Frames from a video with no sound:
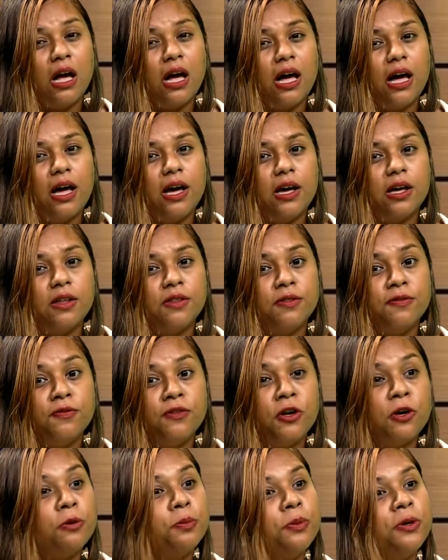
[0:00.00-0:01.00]
And
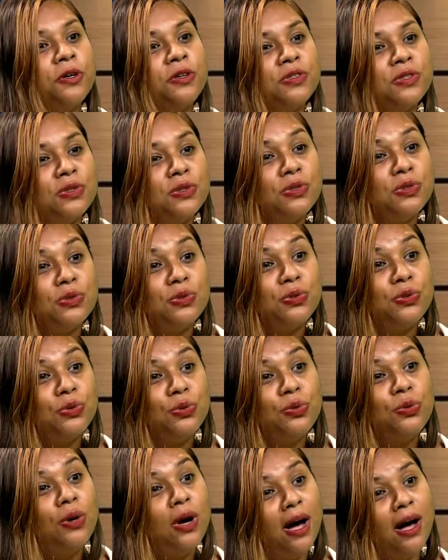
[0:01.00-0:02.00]
now persons
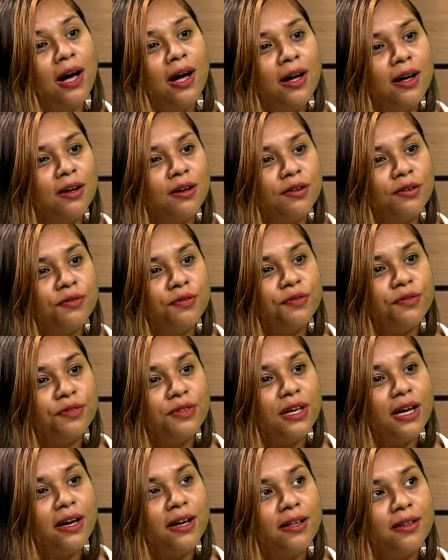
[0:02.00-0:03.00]
do have
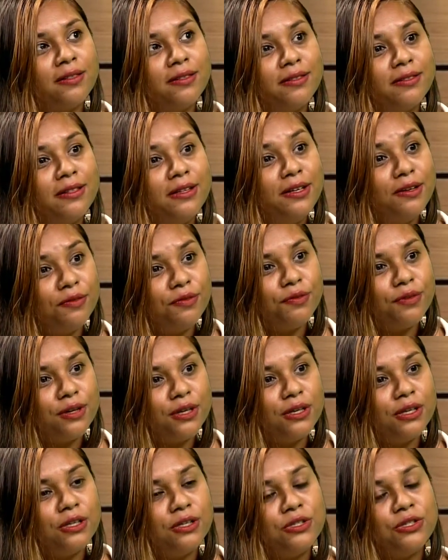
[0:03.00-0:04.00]
that
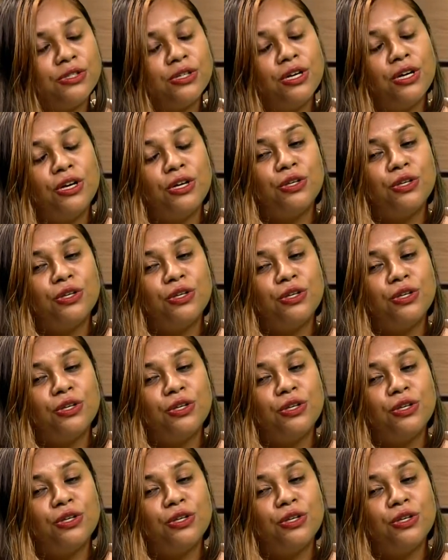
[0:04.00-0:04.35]
leverage